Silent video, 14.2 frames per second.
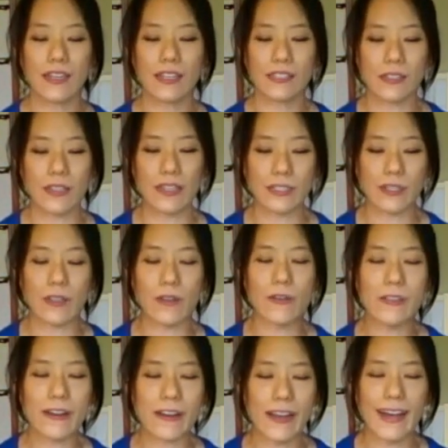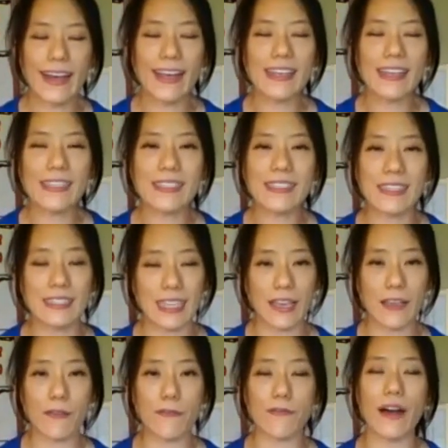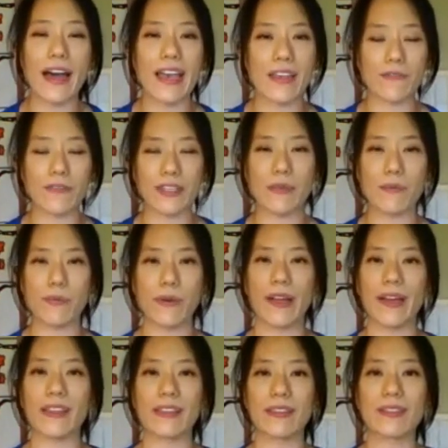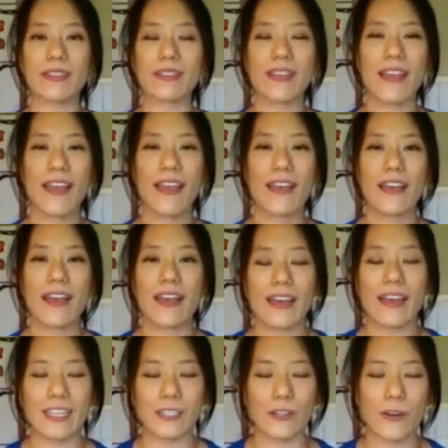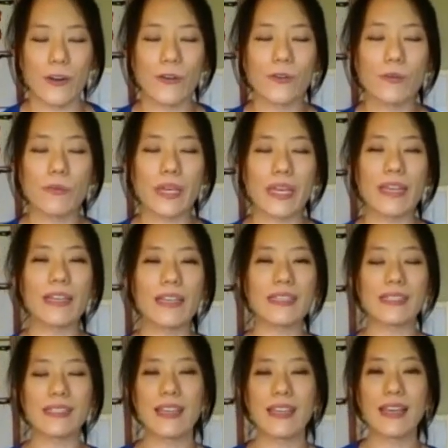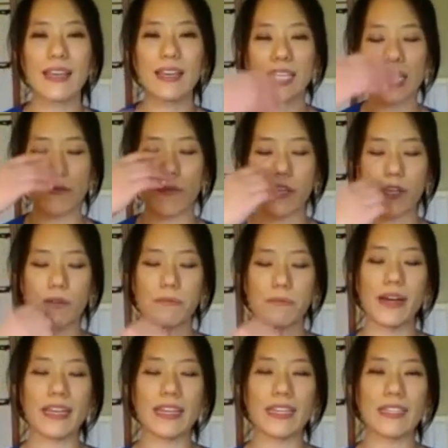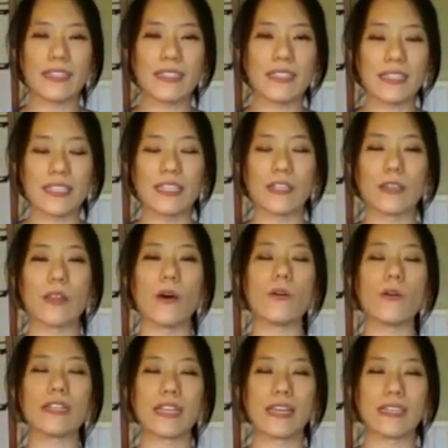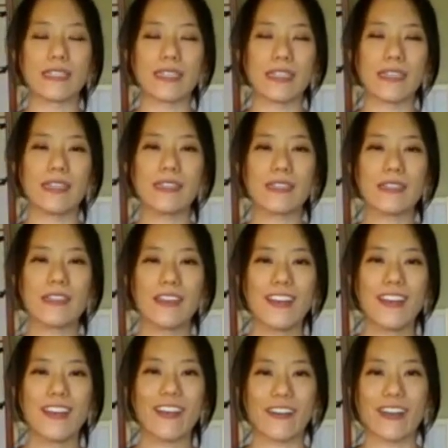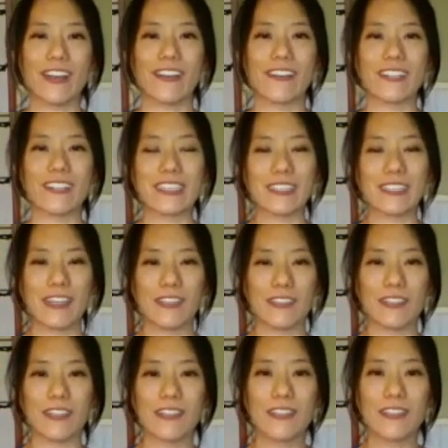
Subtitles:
So let's close our eyes and take 5 deep breaths at your own pace, keeping your mind in your lower dantian, your energy center.